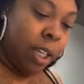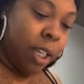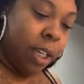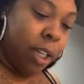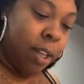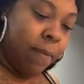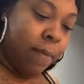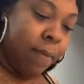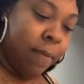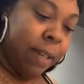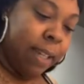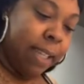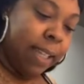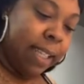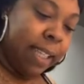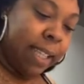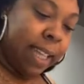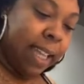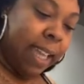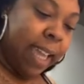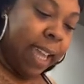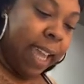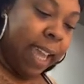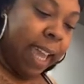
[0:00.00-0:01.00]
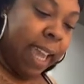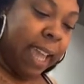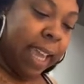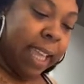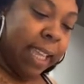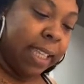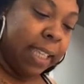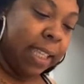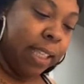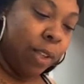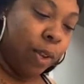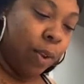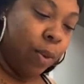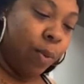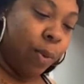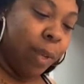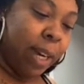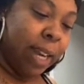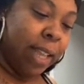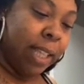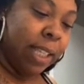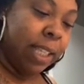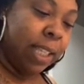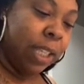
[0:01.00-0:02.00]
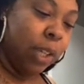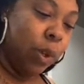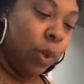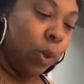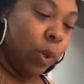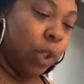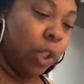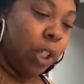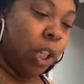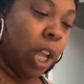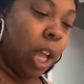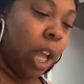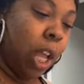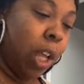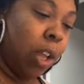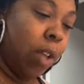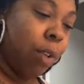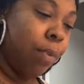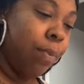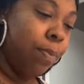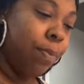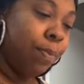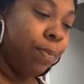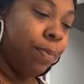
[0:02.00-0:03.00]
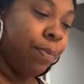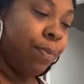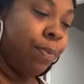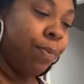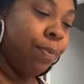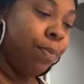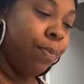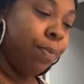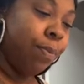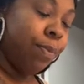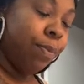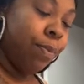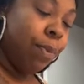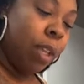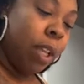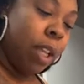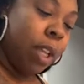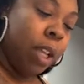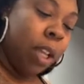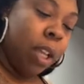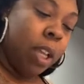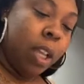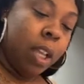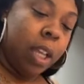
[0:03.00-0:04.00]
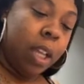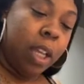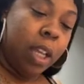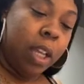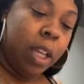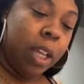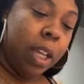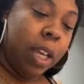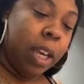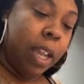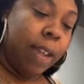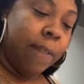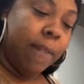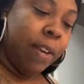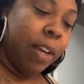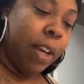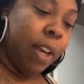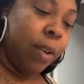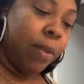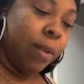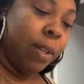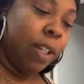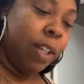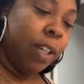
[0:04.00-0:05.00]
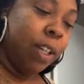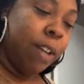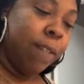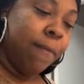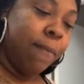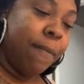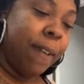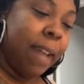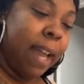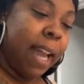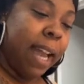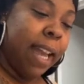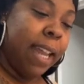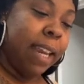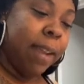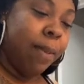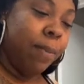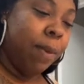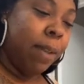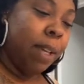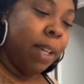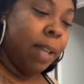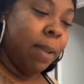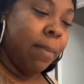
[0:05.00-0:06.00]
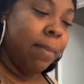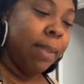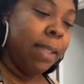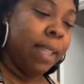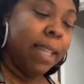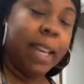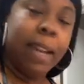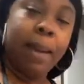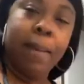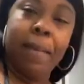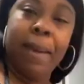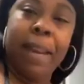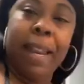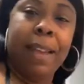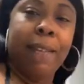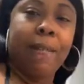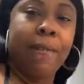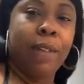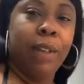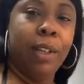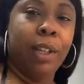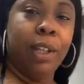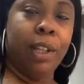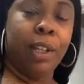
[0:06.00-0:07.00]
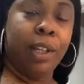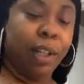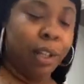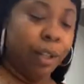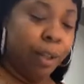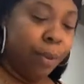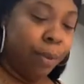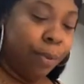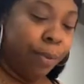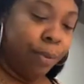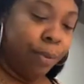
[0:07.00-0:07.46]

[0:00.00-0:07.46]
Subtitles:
Come from the secondhand store, what I told y'all. You never know what you can find and what comes in there and be like really cute.